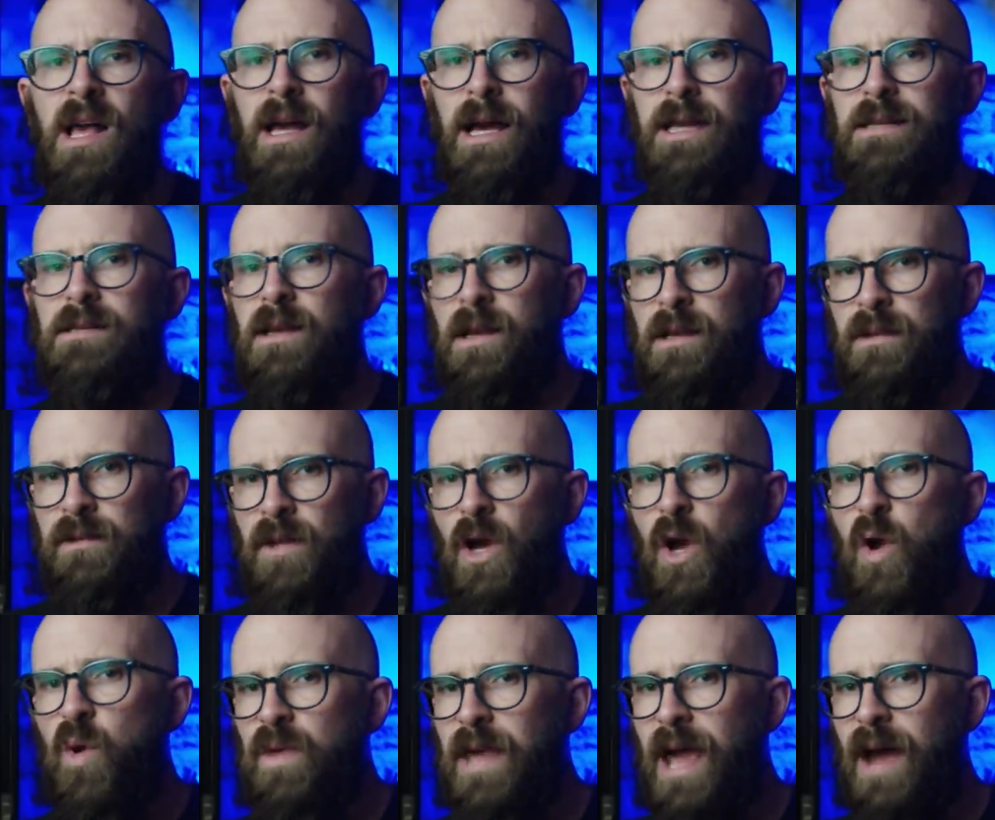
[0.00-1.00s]
and
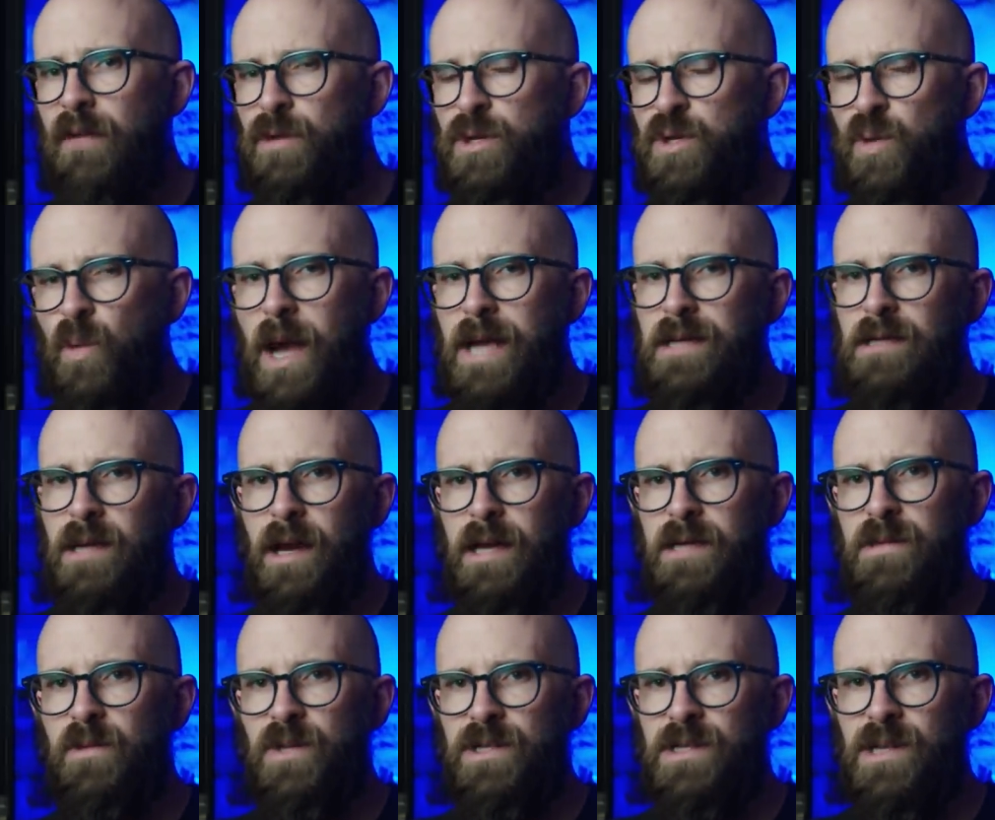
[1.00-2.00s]
though the average wake
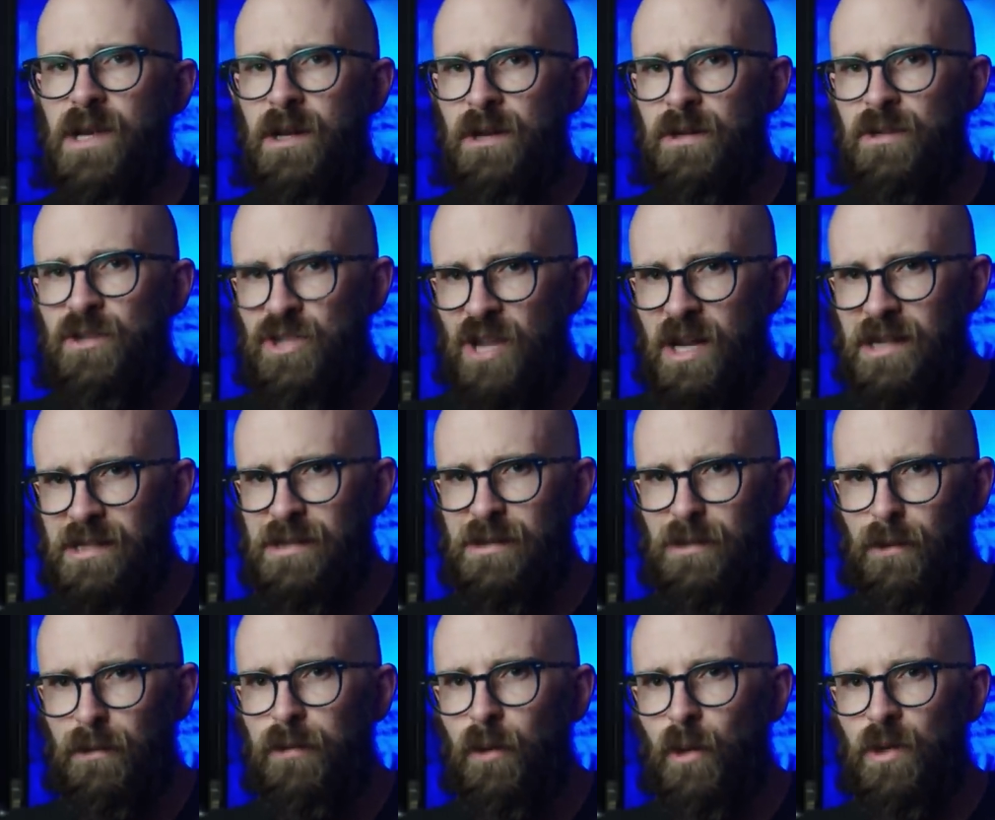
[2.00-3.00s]
height was just
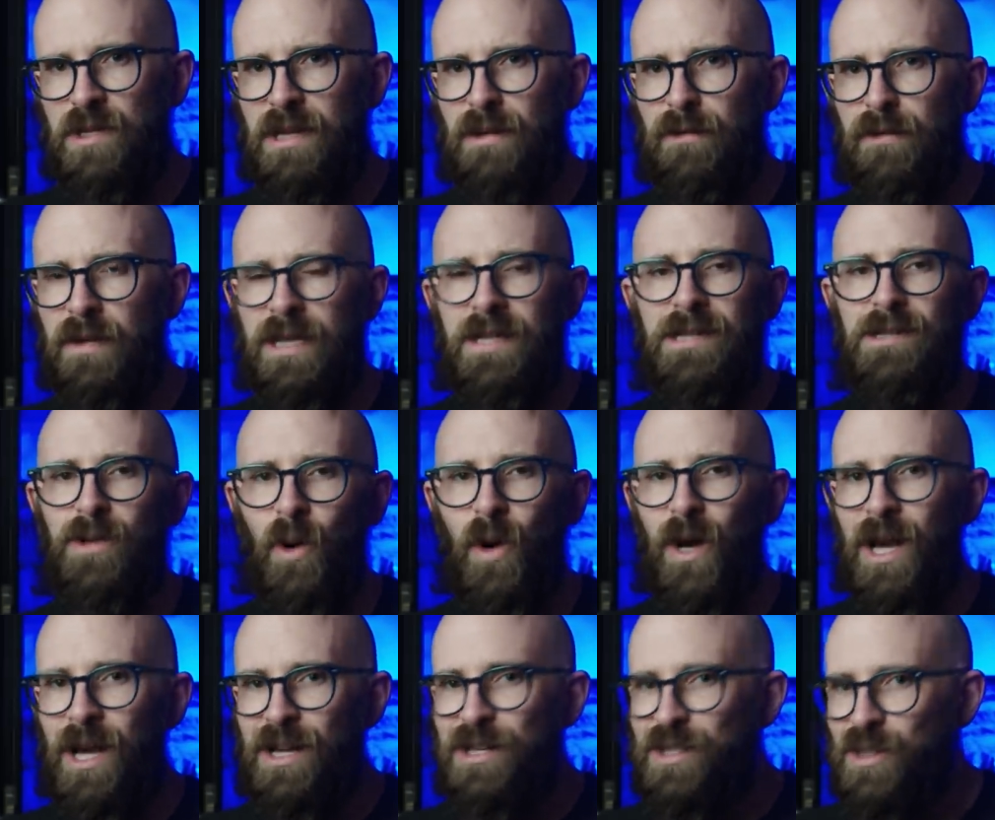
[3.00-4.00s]
forty feet
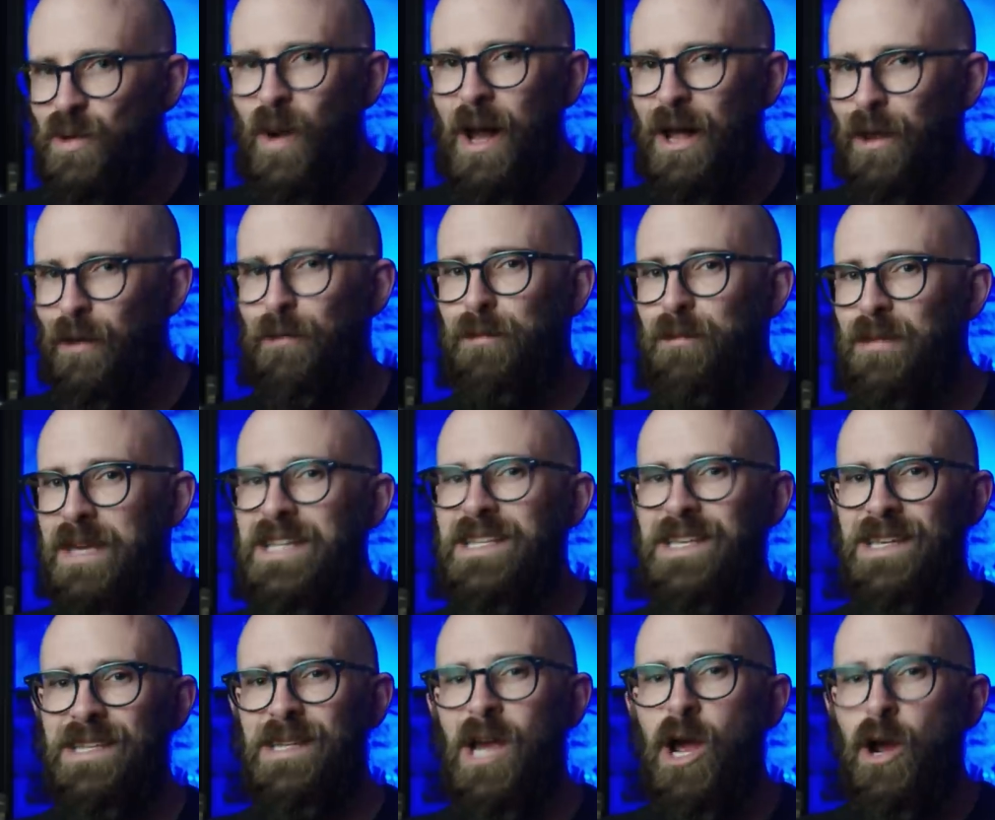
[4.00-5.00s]
or twelve
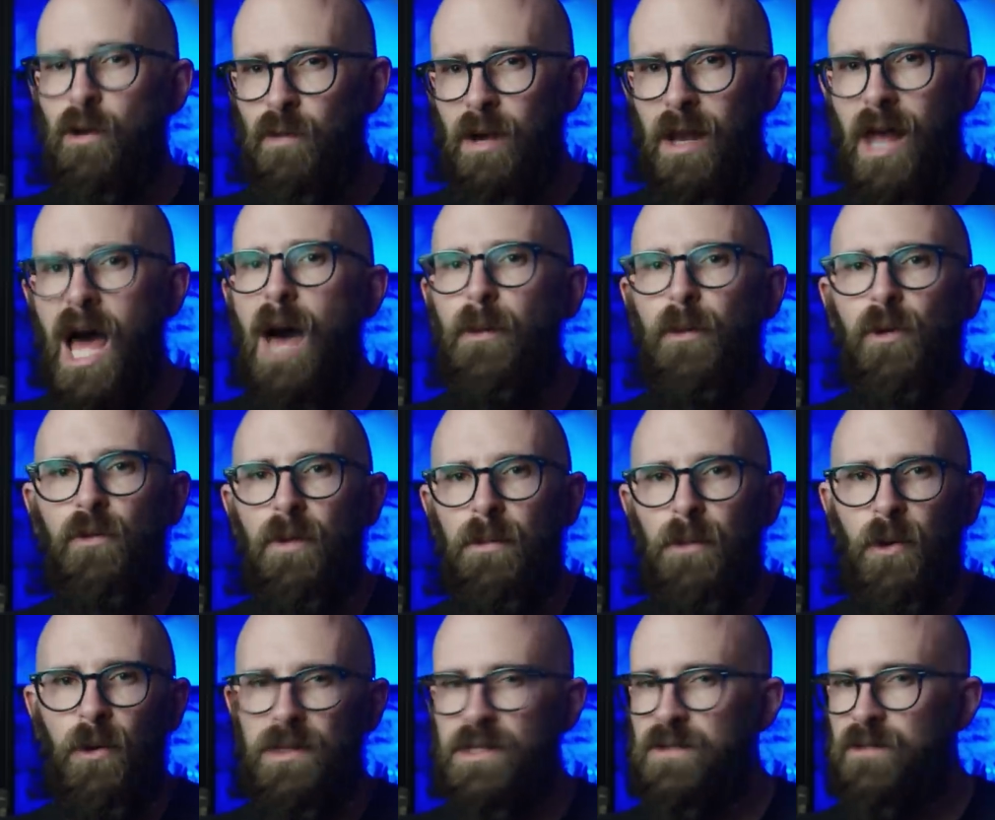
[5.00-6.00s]
meters, reliable
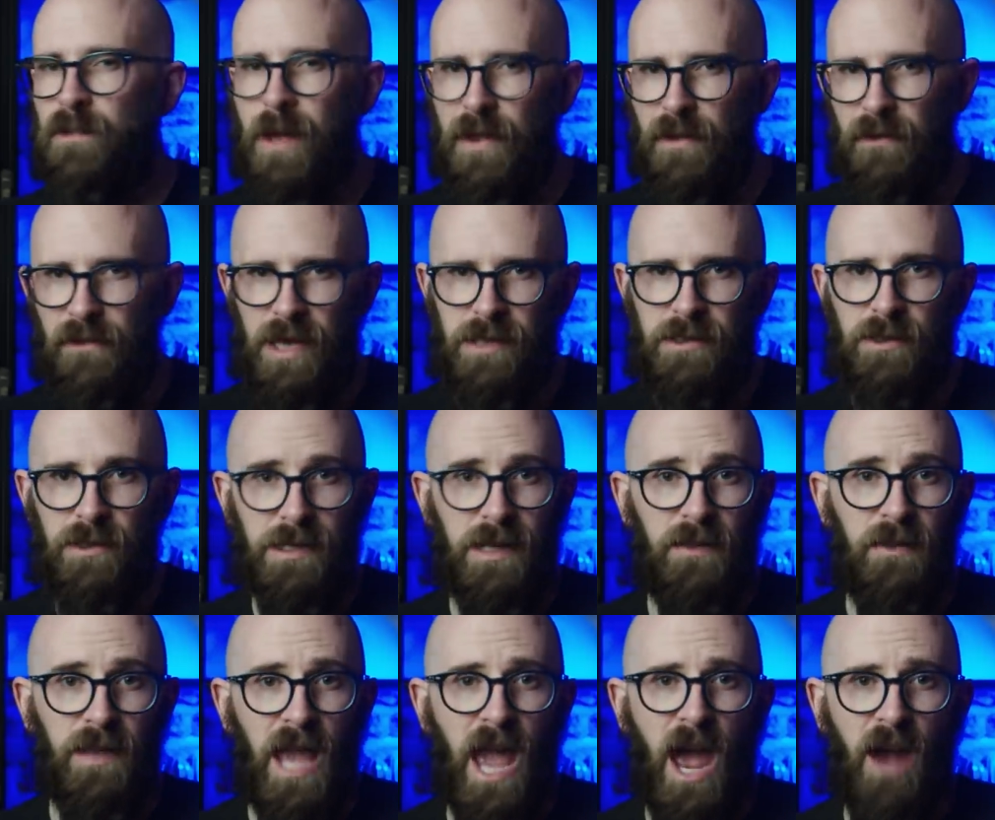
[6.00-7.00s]
reports from other vessels
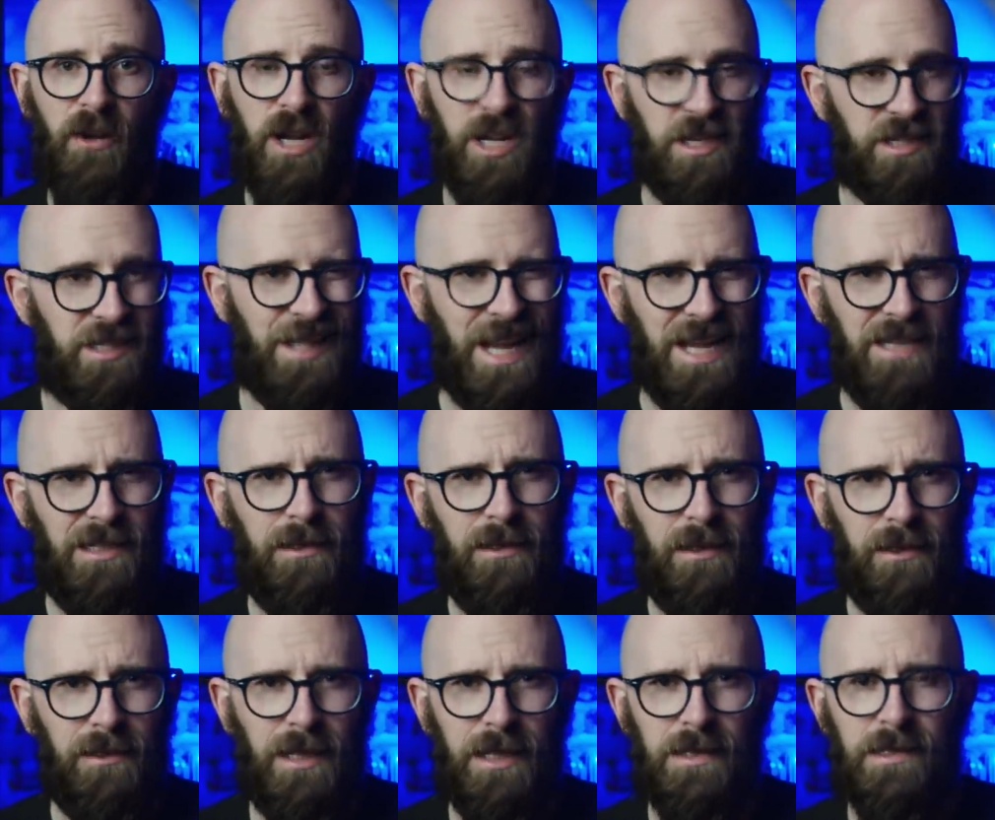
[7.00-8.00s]
in the area stated
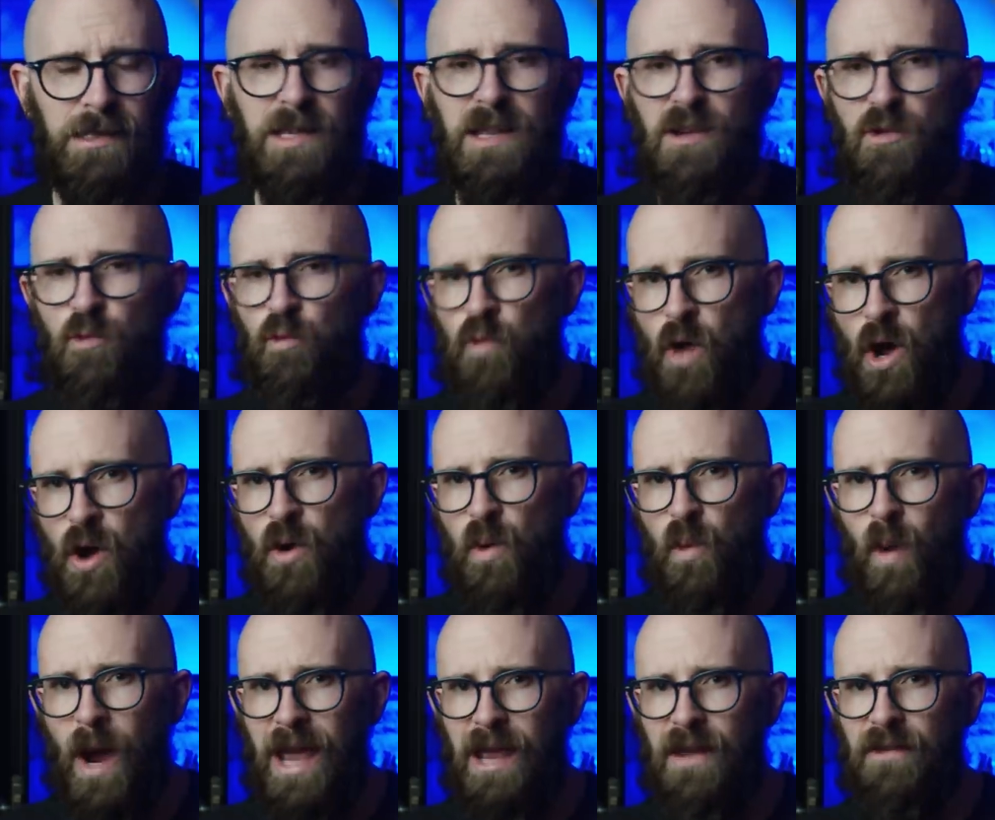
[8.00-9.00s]
that they'd seen rogue
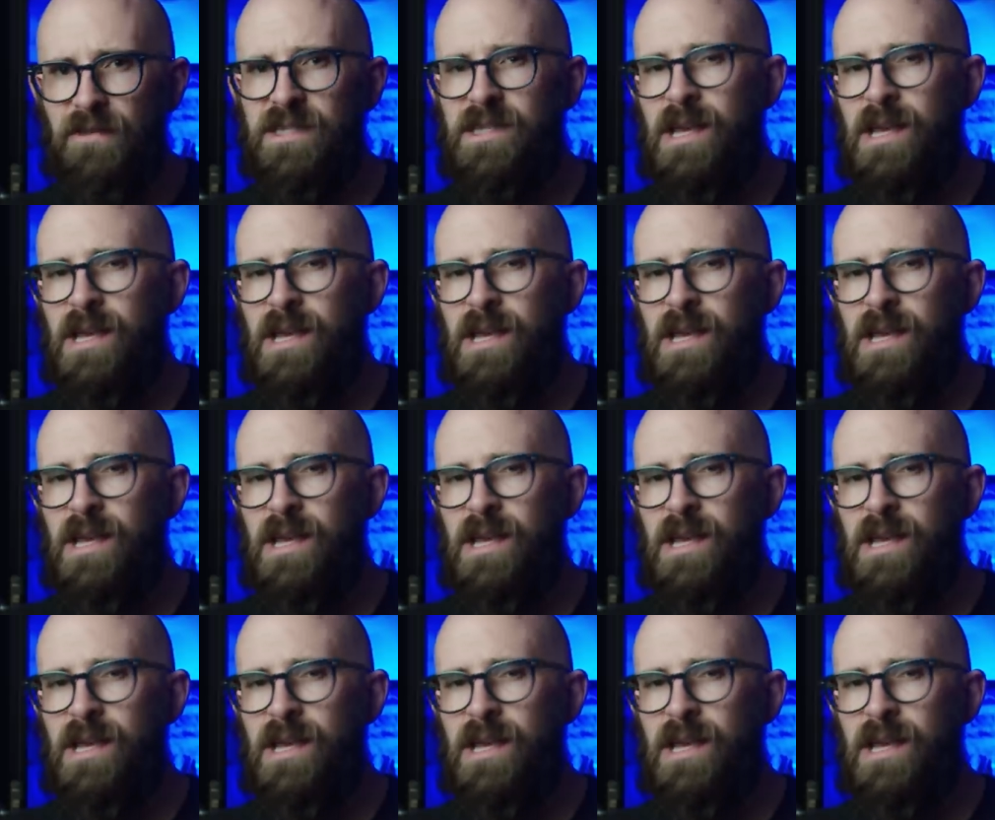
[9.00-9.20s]
waves